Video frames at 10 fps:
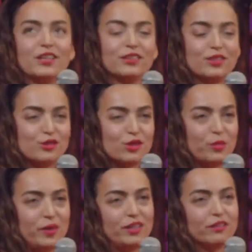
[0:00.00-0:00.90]
There's so
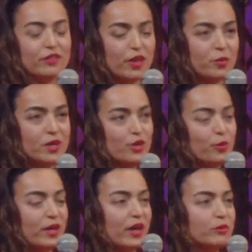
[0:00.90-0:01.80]
many of them,
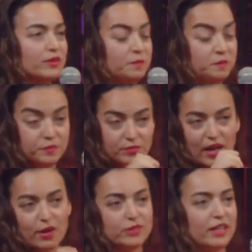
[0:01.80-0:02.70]
but I
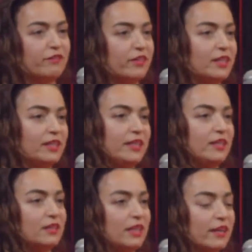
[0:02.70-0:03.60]
would definitely
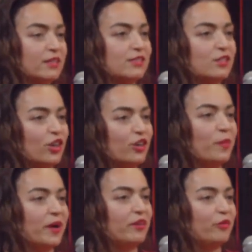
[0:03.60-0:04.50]
like start
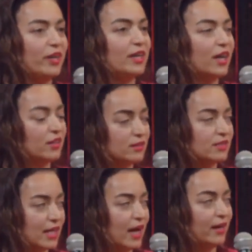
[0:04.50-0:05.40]
by really
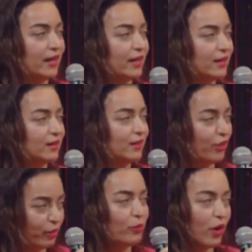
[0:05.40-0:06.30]
understanding
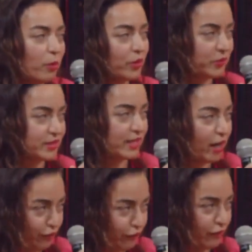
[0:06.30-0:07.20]
the problem
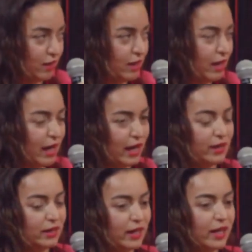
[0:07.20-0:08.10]
itself, and
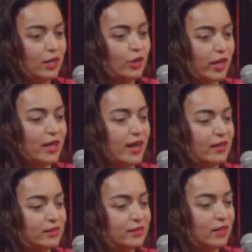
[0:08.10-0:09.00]
like looking at
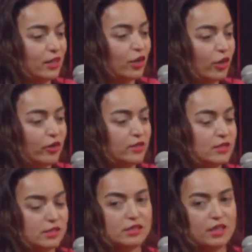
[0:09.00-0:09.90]
the current
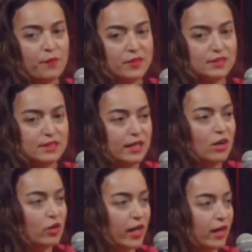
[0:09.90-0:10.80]
system and see,
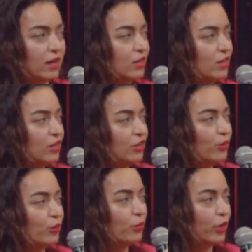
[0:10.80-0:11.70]
okay,
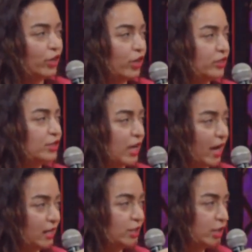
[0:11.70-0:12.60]
what are the
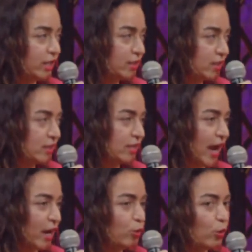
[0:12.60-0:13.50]
challenges
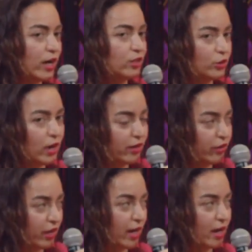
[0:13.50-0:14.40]
and where do I
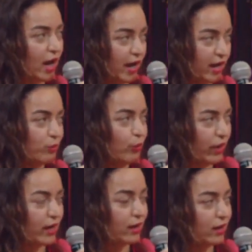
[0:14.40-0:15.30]
think I can
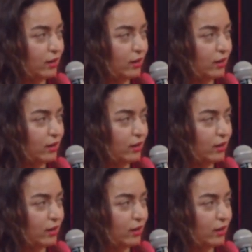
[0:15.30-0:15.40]
bring